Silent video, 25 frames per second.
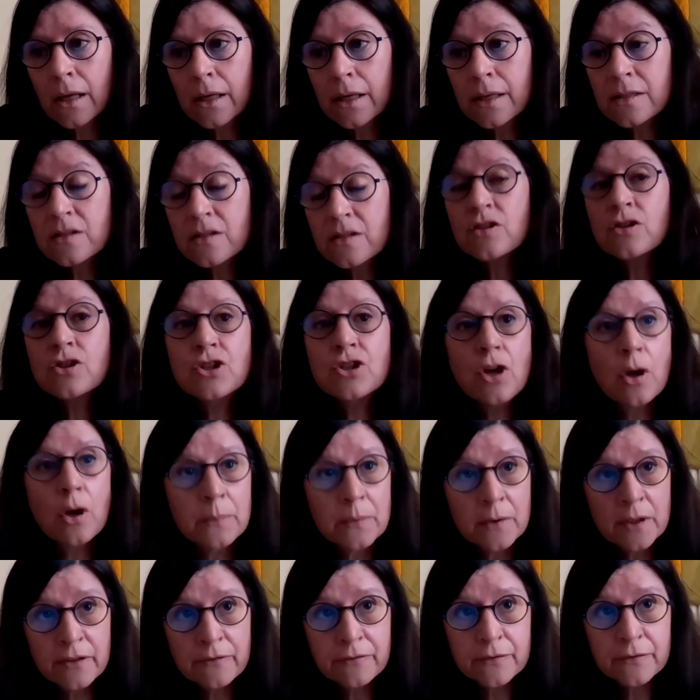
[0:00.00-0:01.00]
his
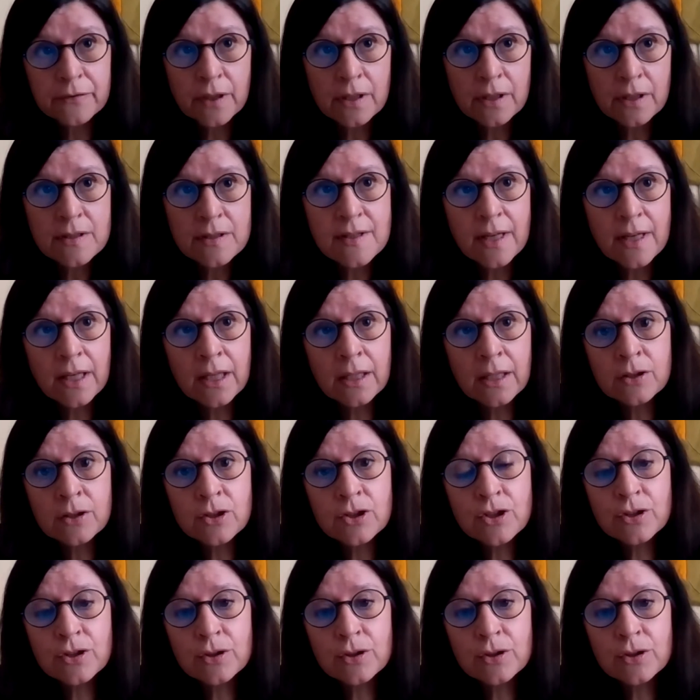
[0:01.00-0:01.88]
Shoplifters in